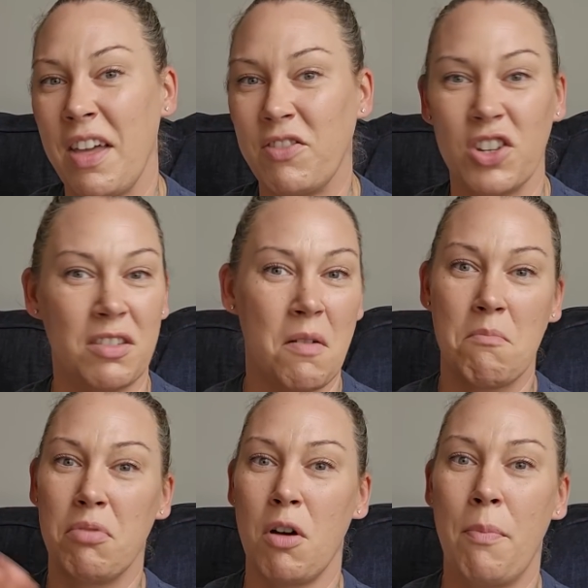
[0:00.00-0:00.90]
They've just
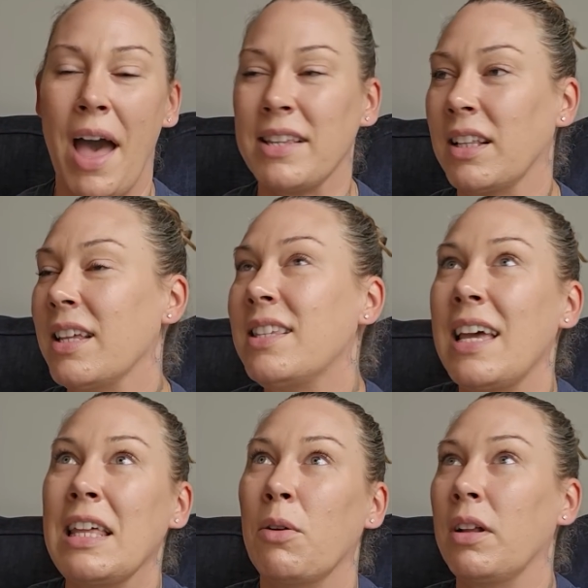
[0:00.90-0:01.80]
blown past it. Let's
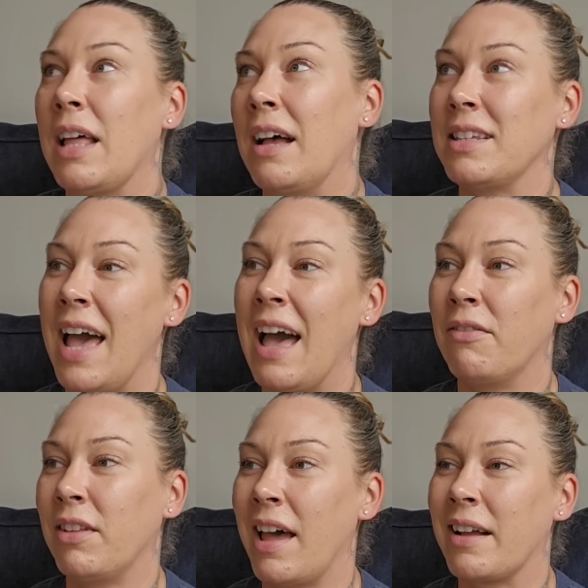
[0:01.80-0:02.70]
say they were allowed to
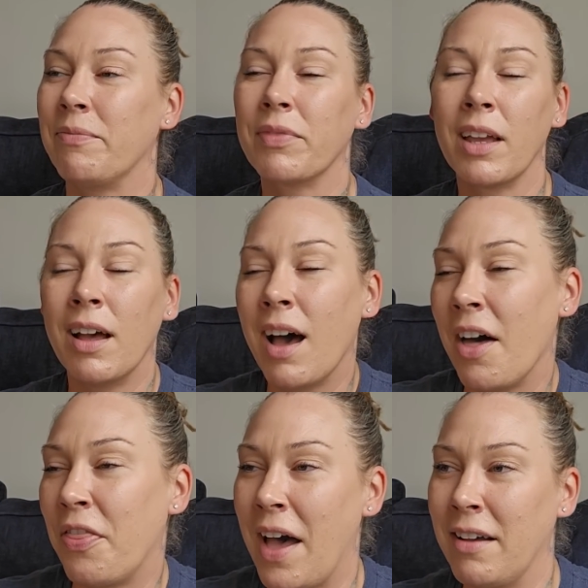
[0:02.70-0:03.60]
have like
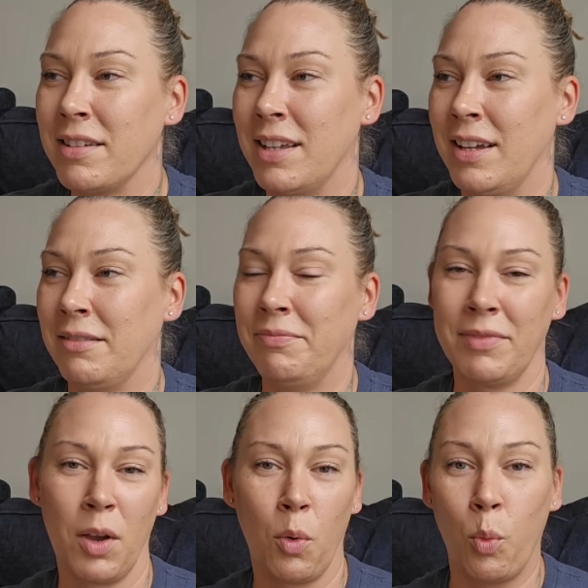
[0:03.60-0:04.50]
a thousand
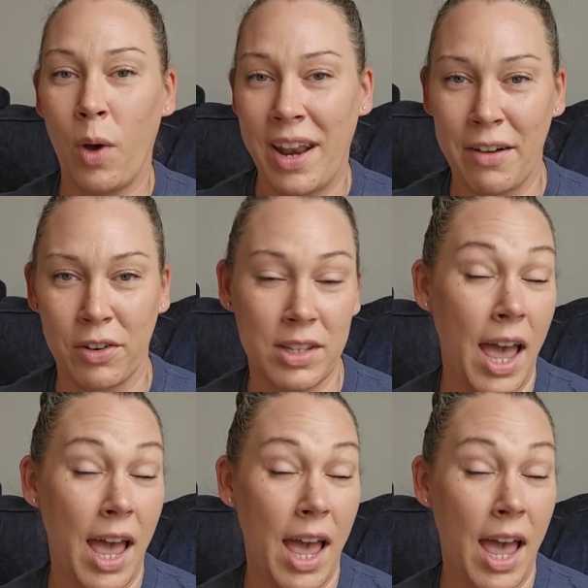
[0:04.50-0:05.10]
whatevers.